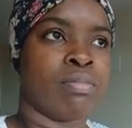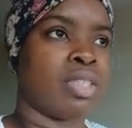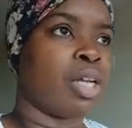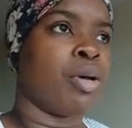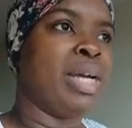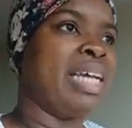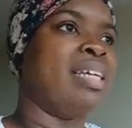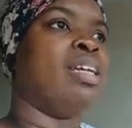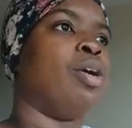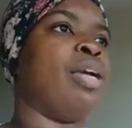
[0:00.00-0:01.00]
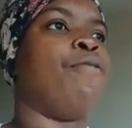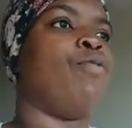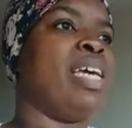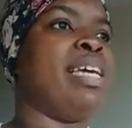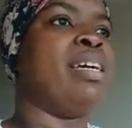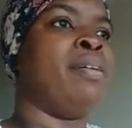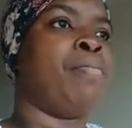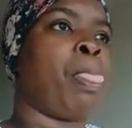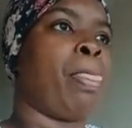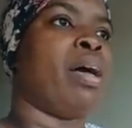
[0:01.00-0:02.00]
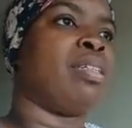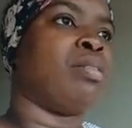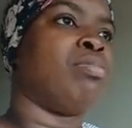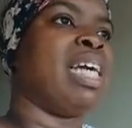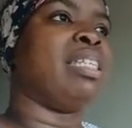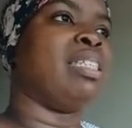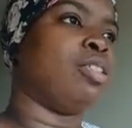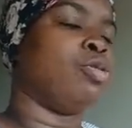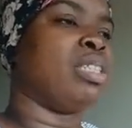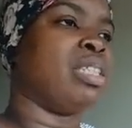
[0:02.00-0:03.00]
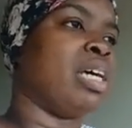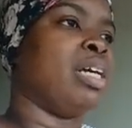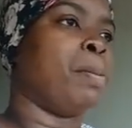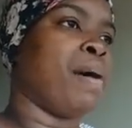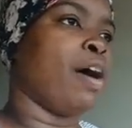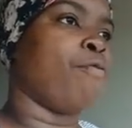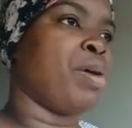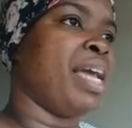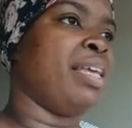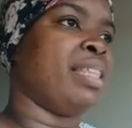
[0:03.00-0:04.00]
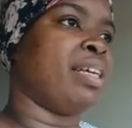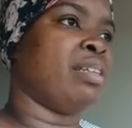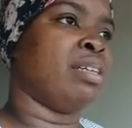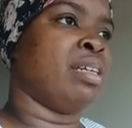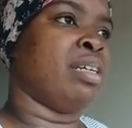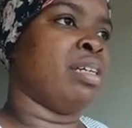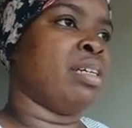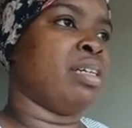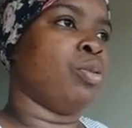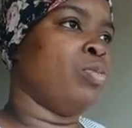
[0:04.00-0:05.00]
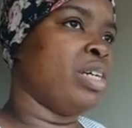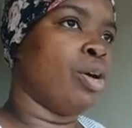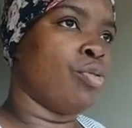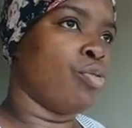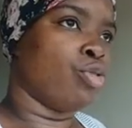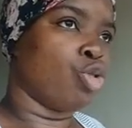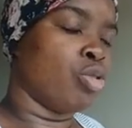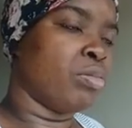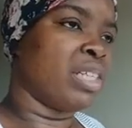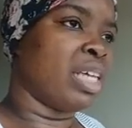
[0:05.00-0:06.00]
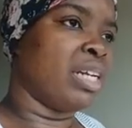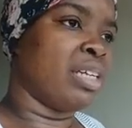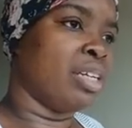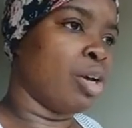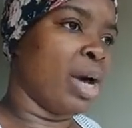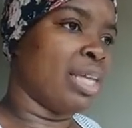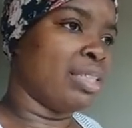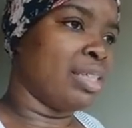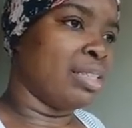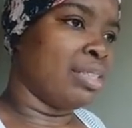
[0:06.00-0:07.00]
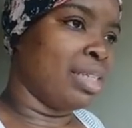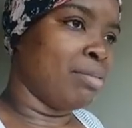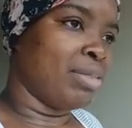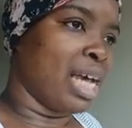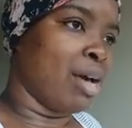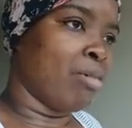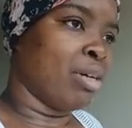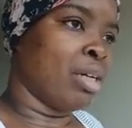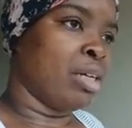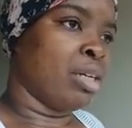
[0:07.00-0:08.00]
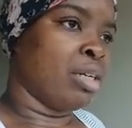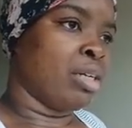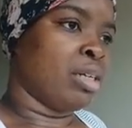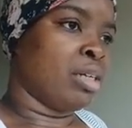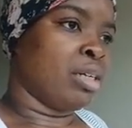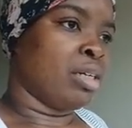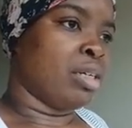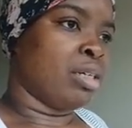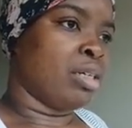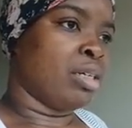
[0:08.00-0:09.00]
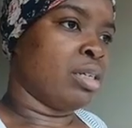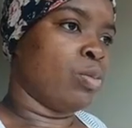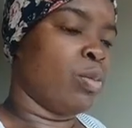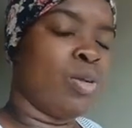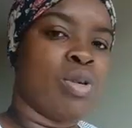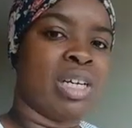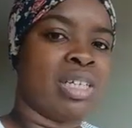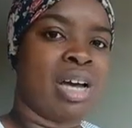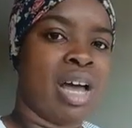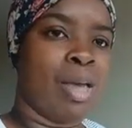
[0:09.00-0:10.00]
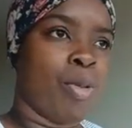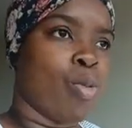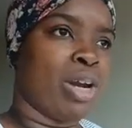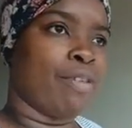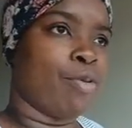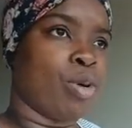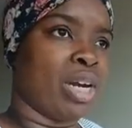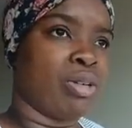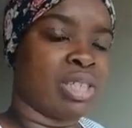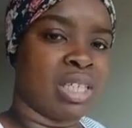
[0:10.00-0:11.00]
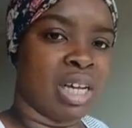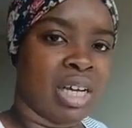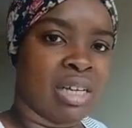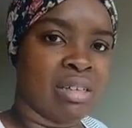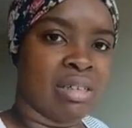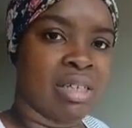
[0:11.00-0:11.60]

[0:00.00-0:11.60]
So, you know, if we are subjected to a certain amount of pain, then, and we go through trauma, then, you know, deep down, we want to die and we want everyone else to die.